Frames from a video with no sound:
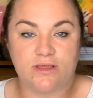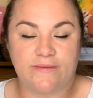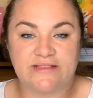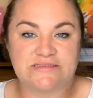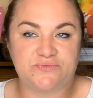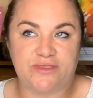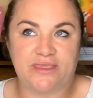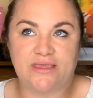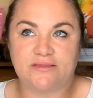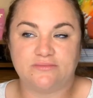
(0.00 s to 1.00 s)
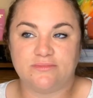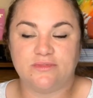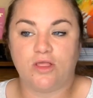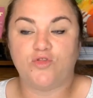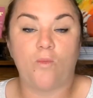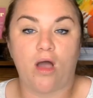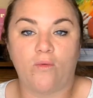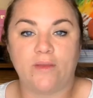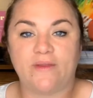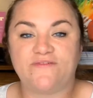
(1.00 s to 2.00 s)
I mean this is a really small
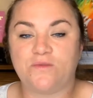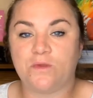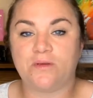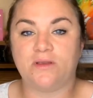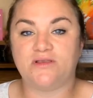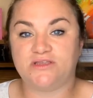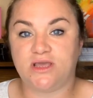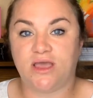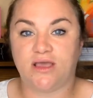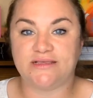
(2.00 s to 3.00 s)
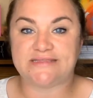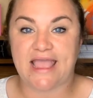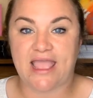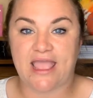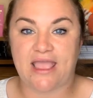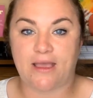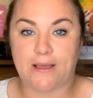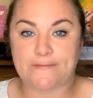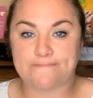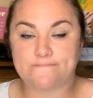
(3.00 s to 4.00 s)
one, but if someone does a,
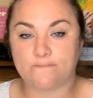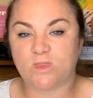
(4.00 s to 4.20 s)
um,